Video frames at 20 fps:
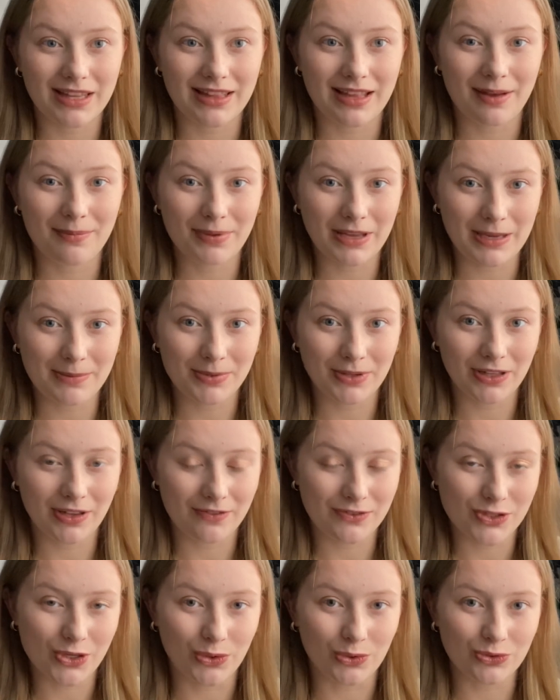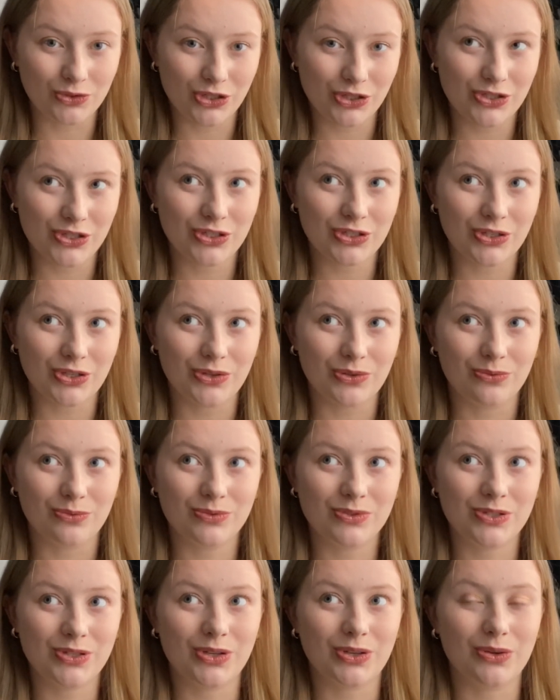that people have told you to do,
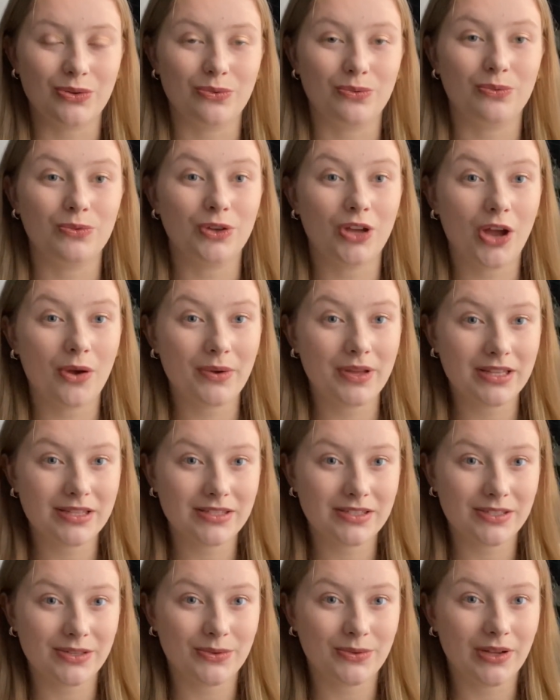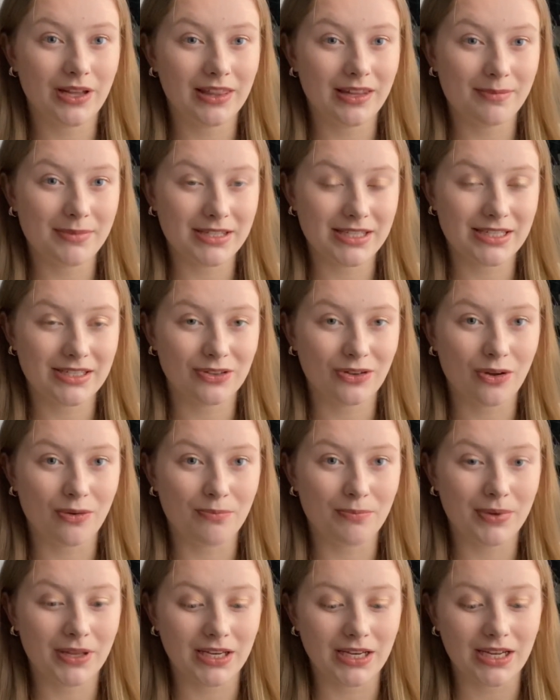to go into a limited
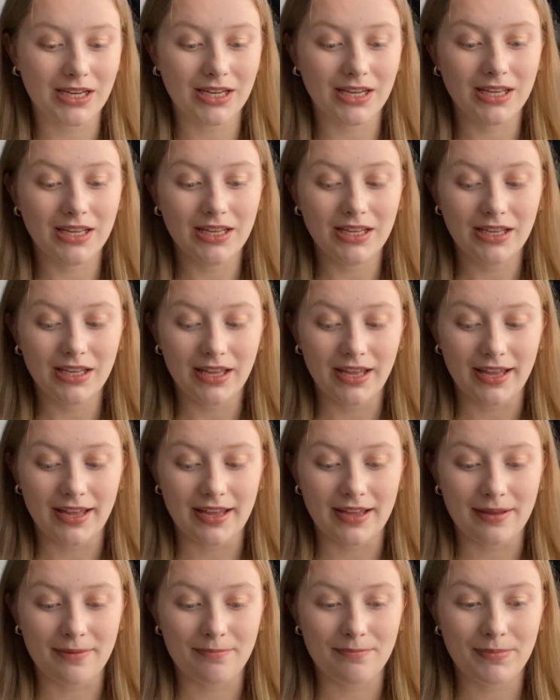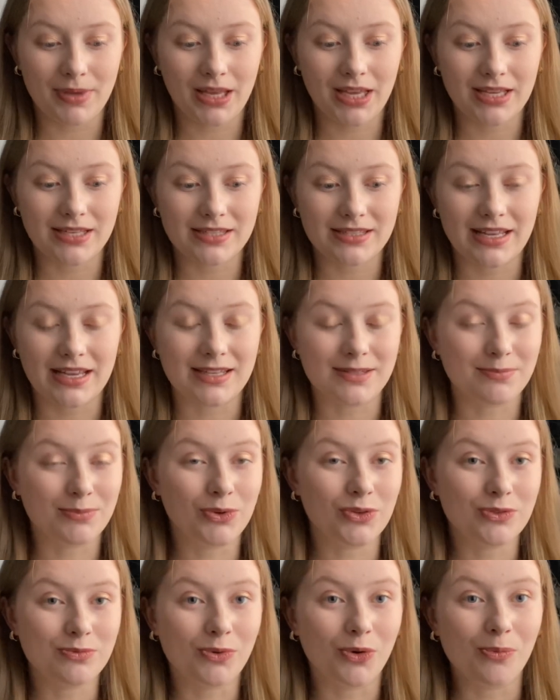company, because there's
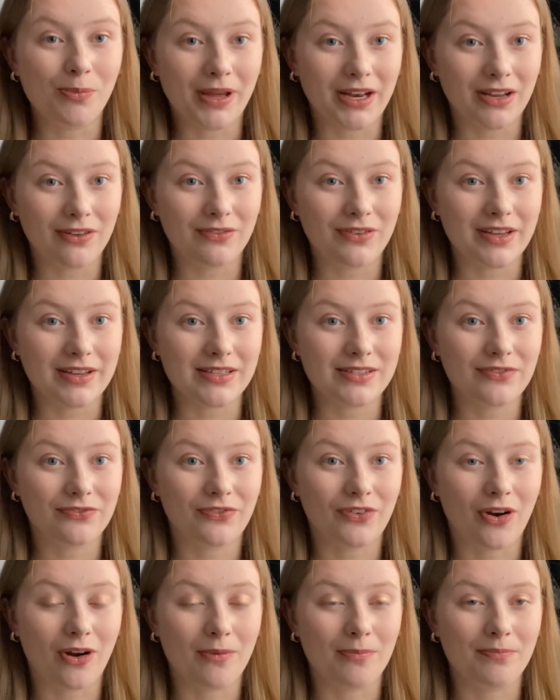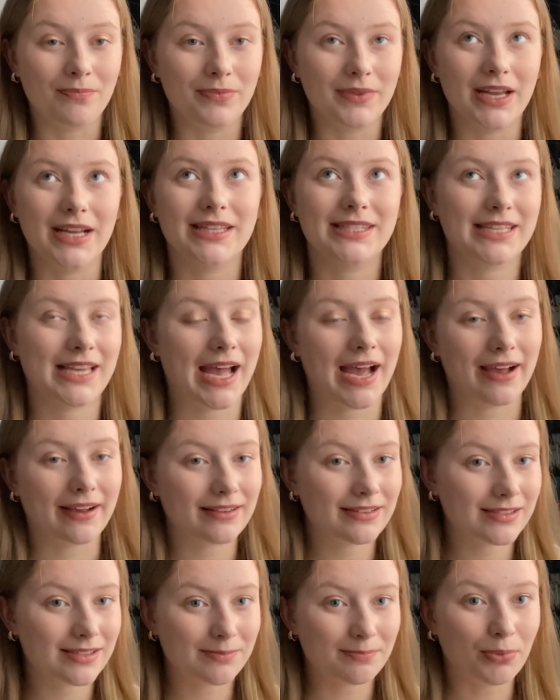much more benefits from a
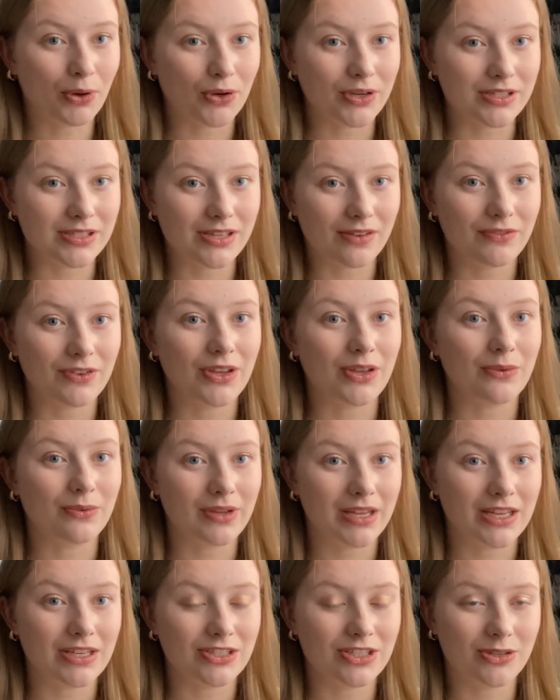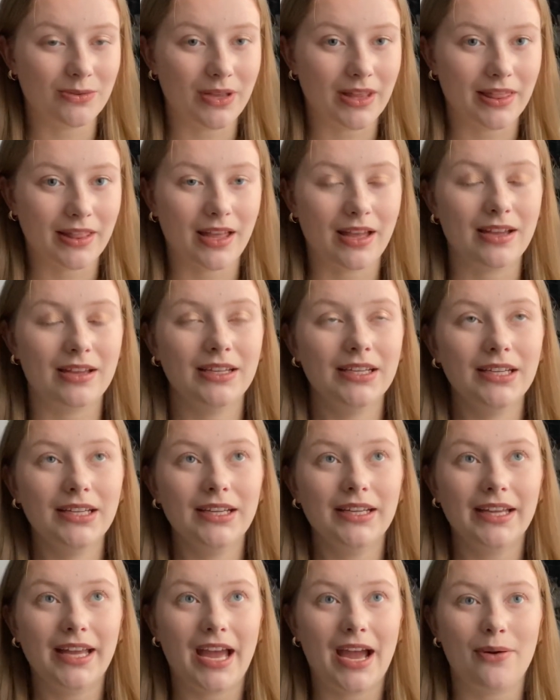tax point of view in doing that.
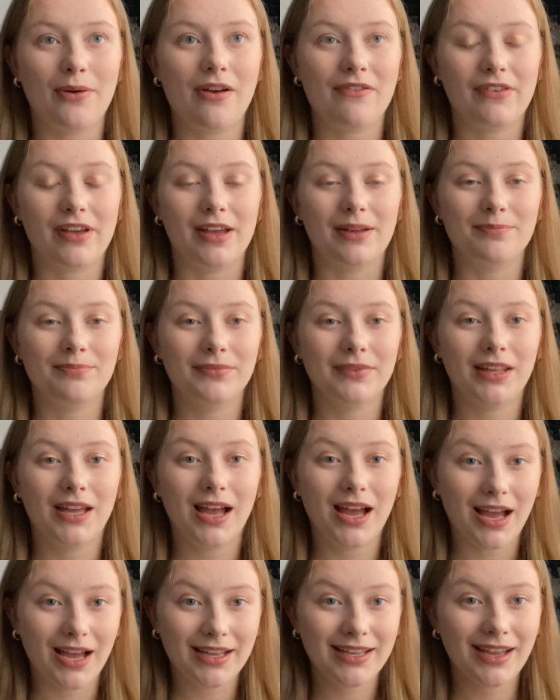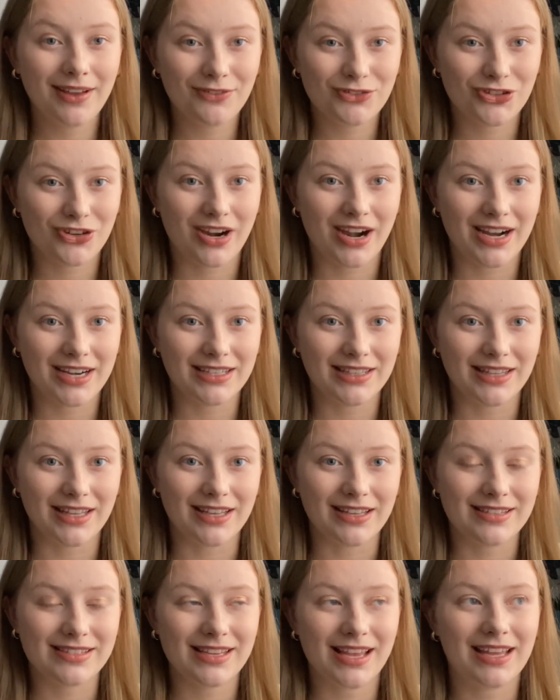However, I have tried
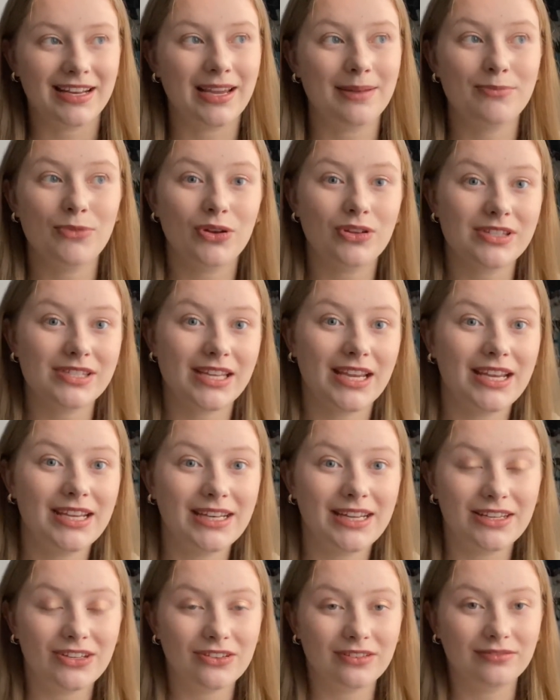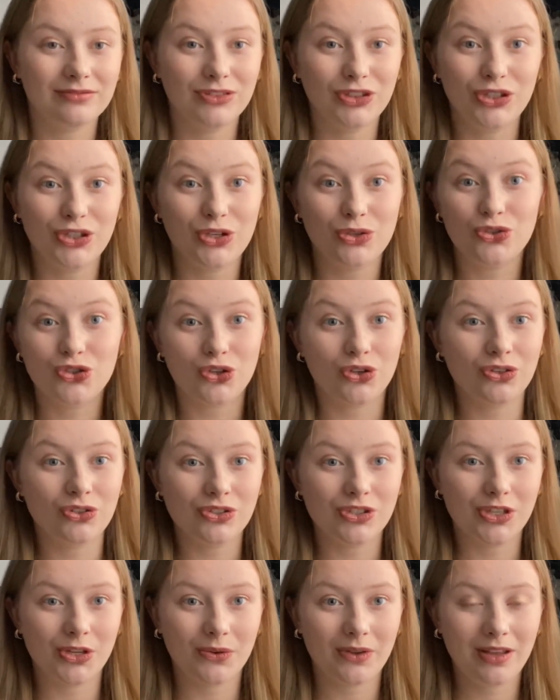this, and I'm not saying you shouldn't
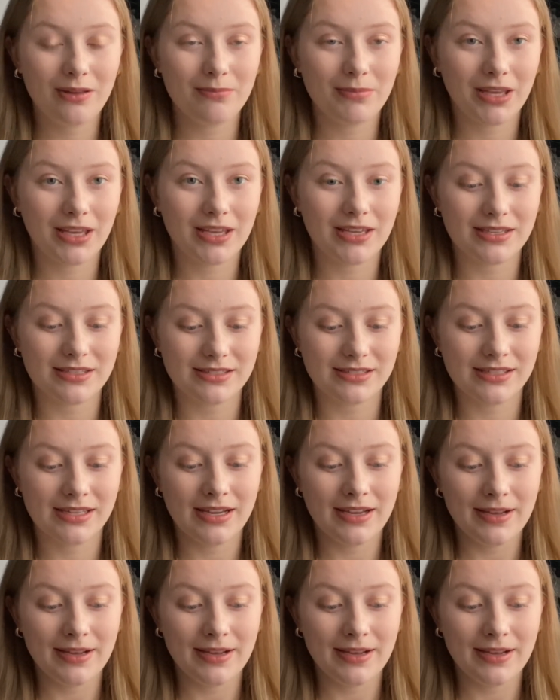do it, because